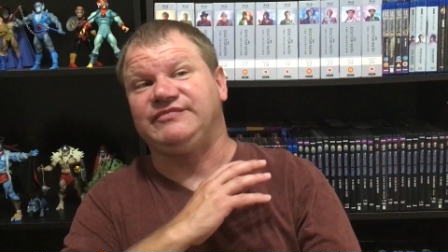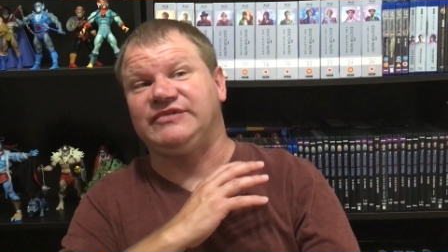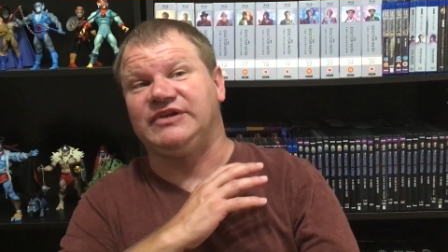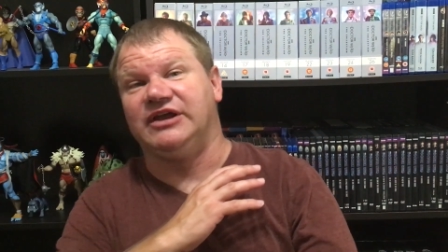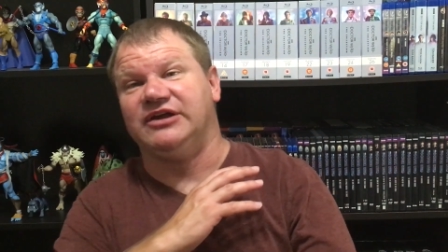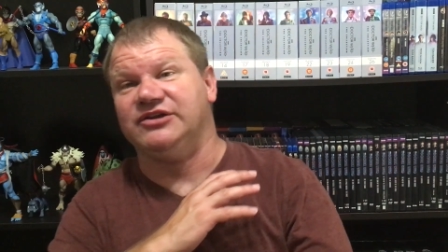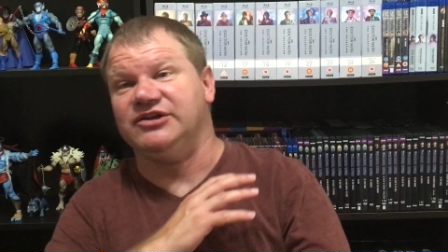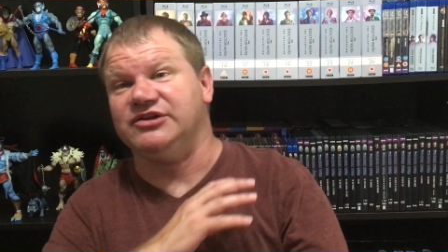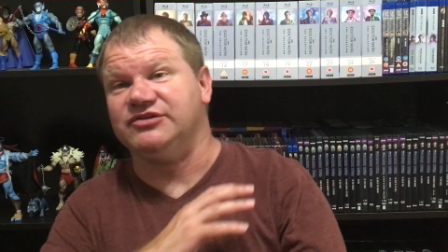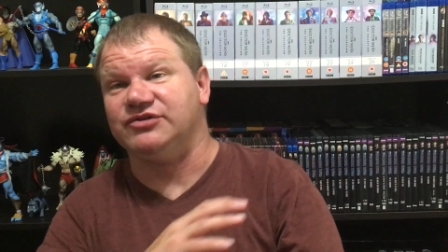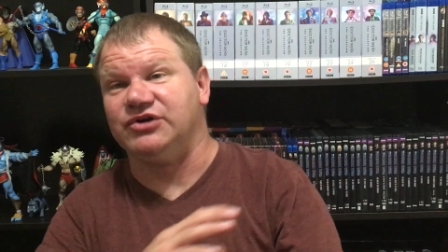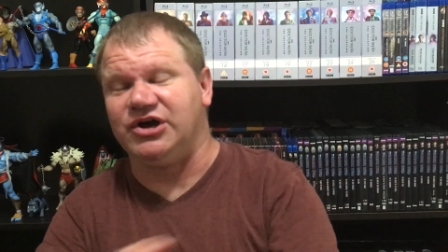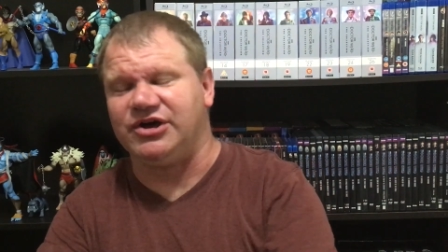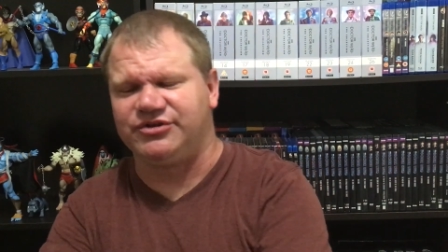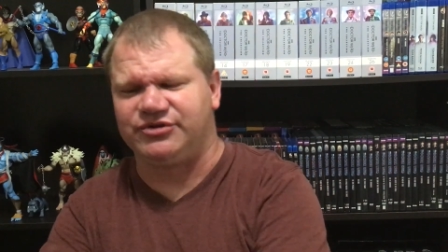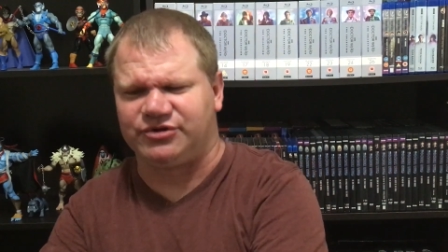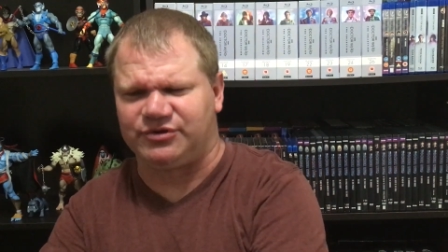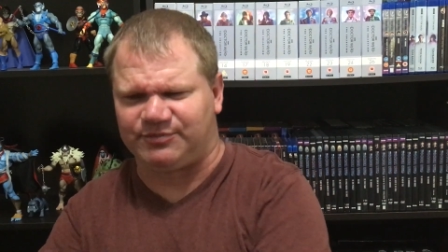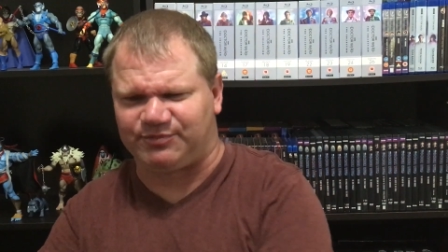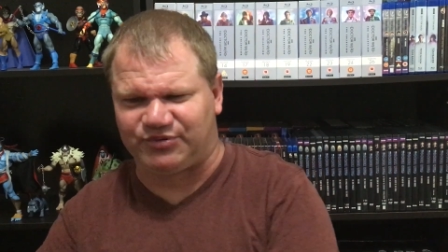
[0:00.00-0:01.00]
then the
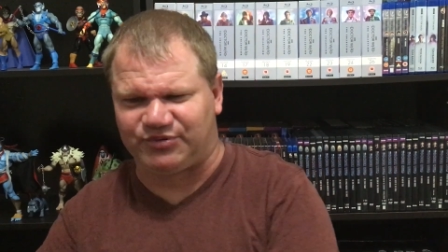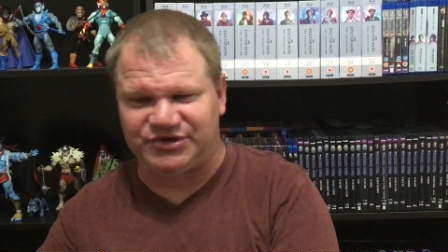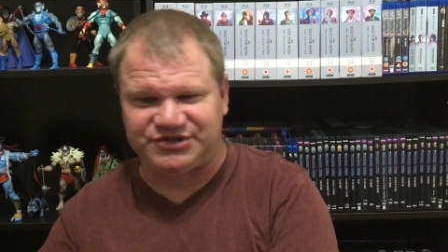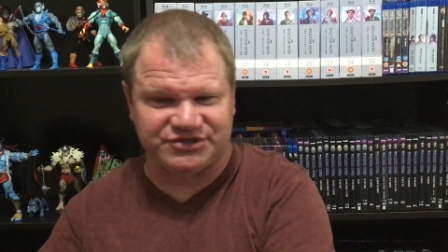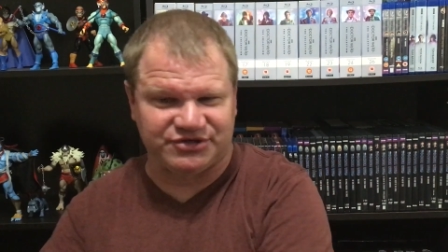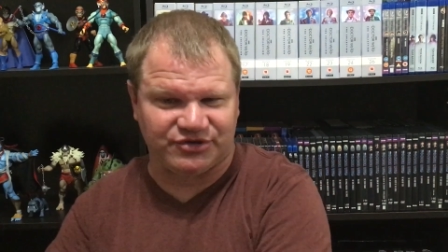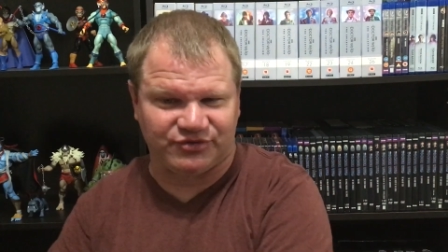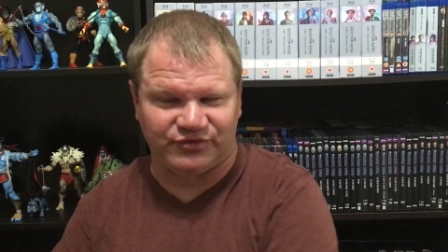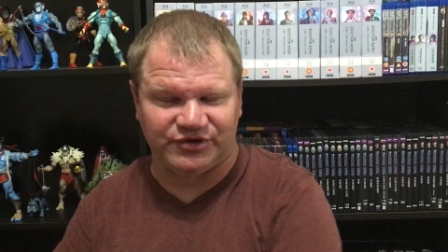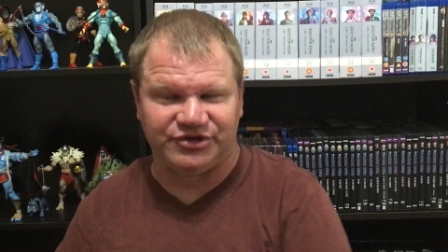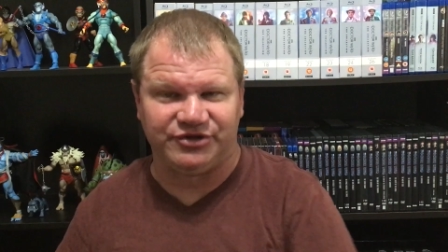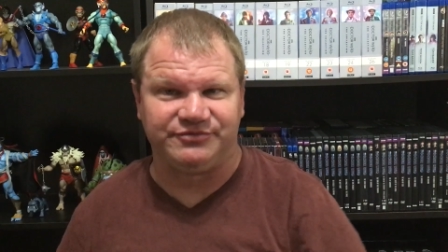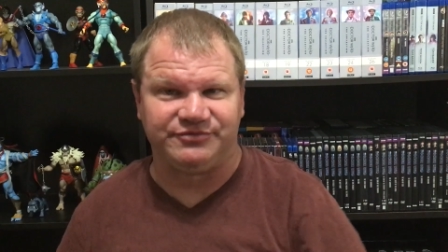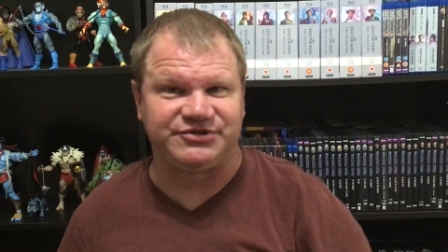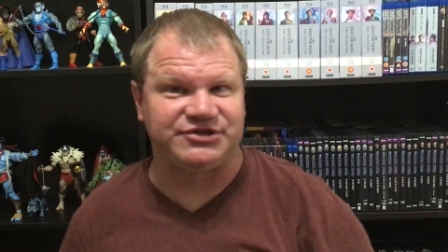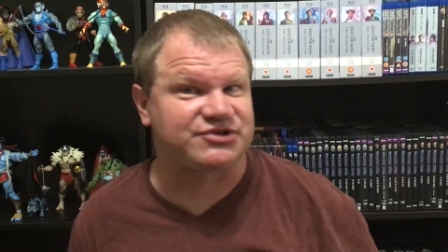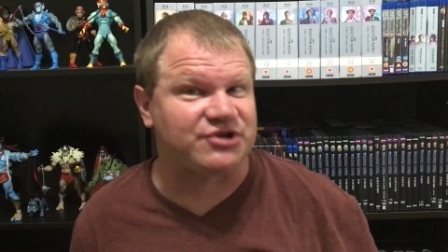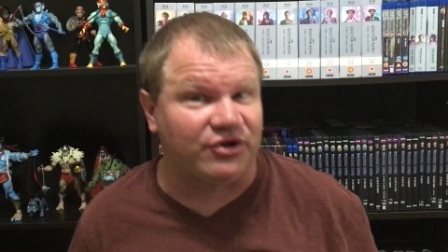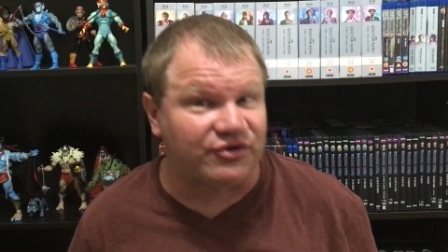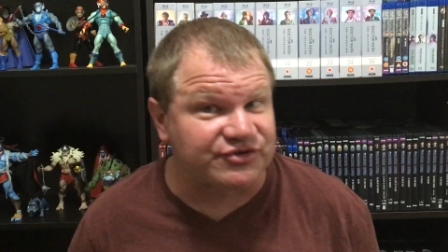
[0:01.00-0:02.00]
other prisoner with him
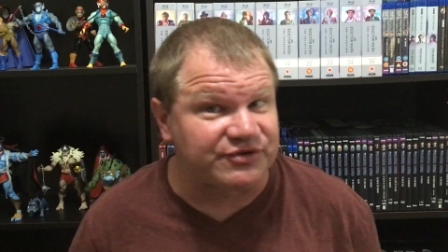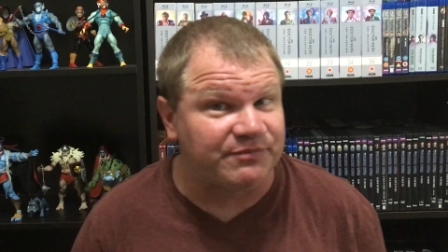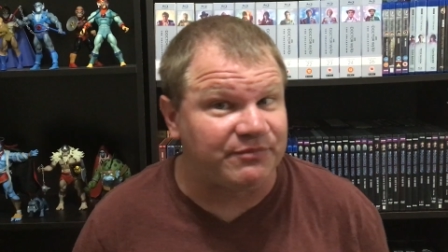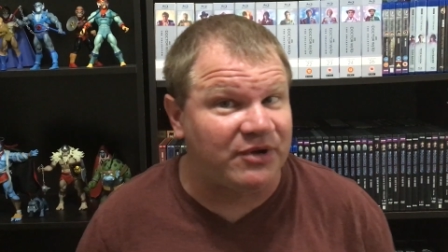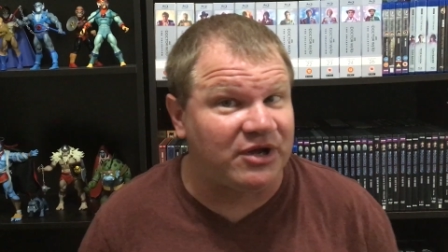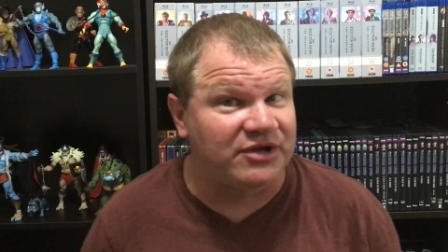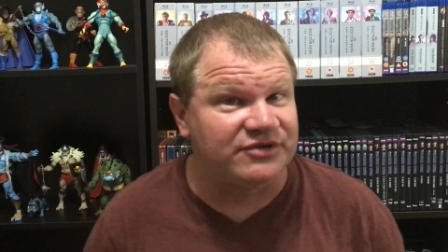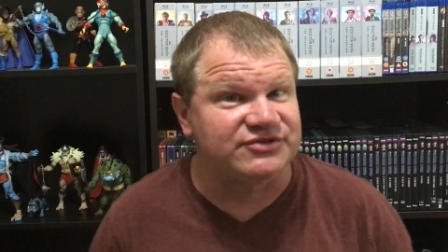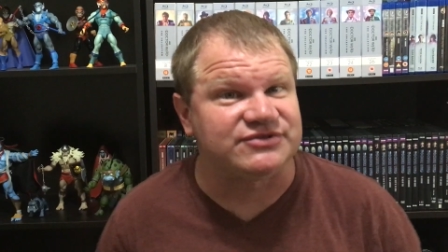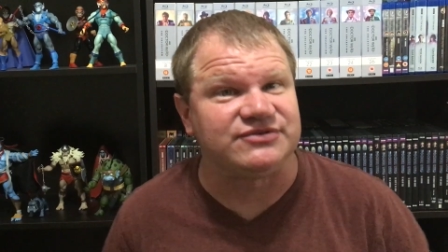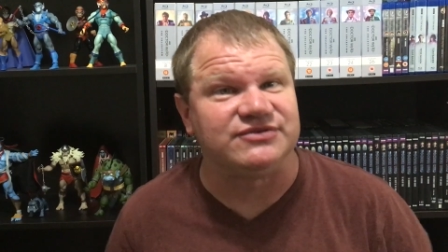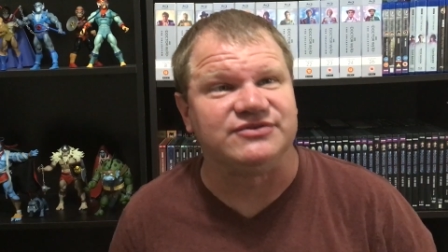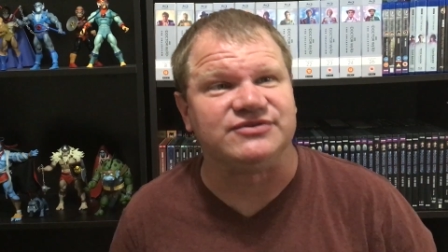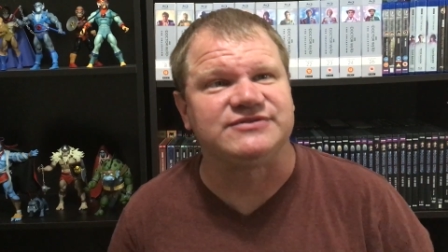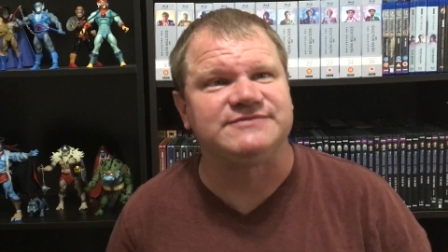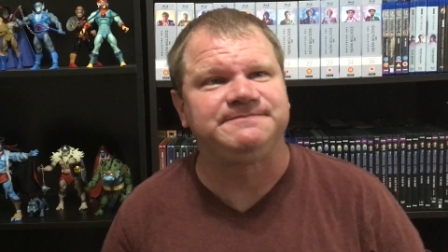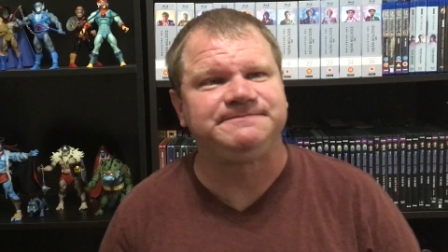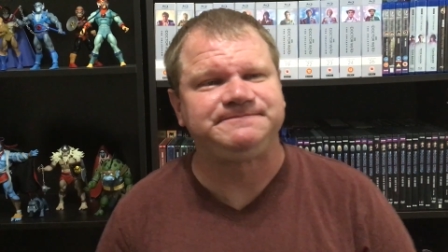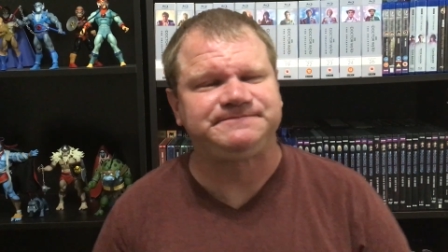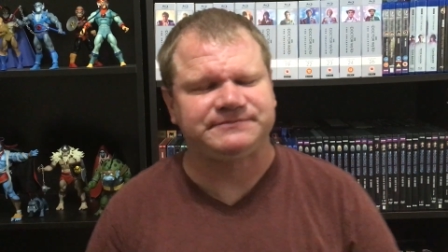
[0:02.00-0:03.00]
just calls them
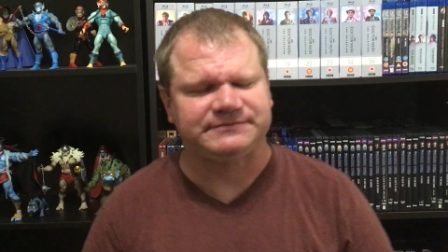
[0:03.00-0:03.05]
monsters.